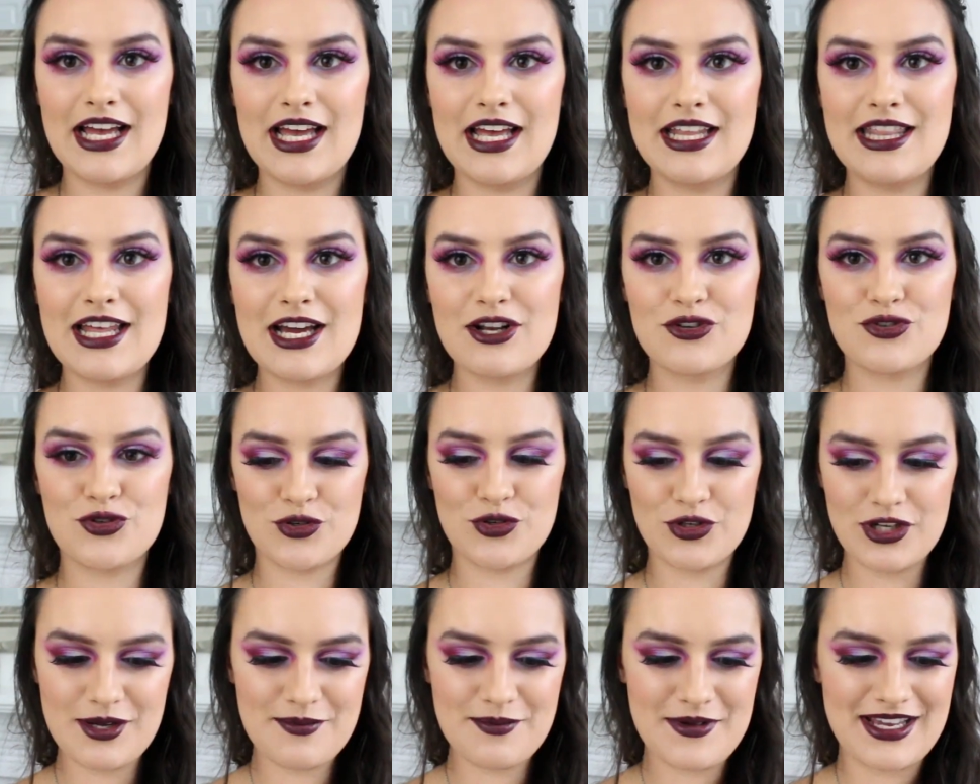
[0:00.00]
And that
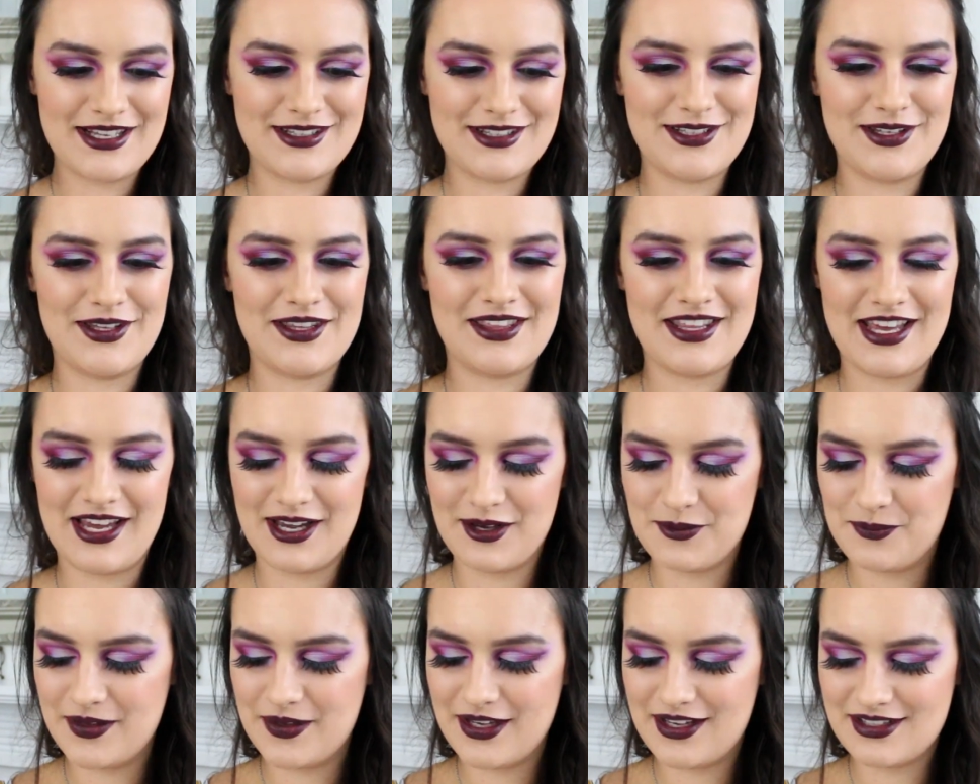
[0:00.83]
truly makes you
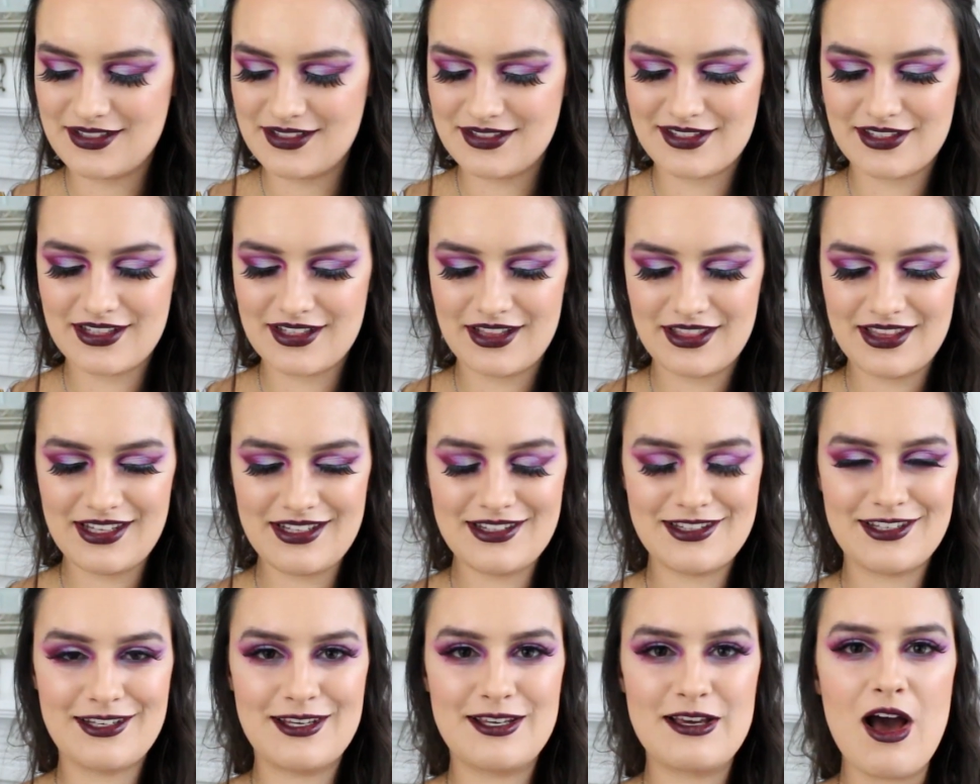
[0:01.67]
think, because
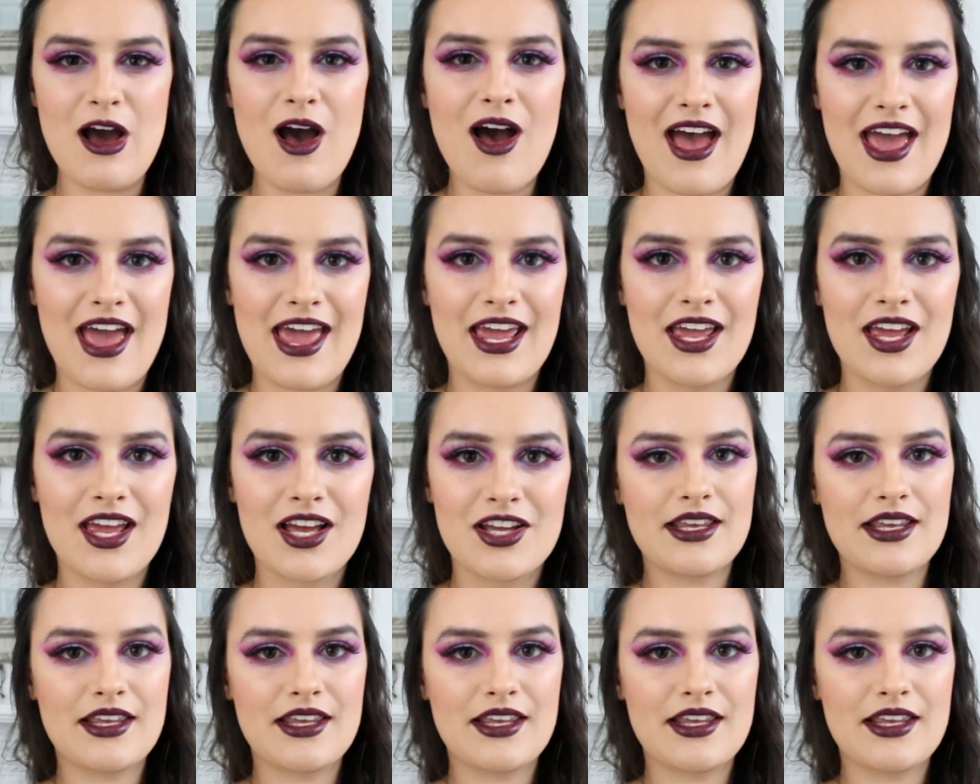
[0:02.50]
this guy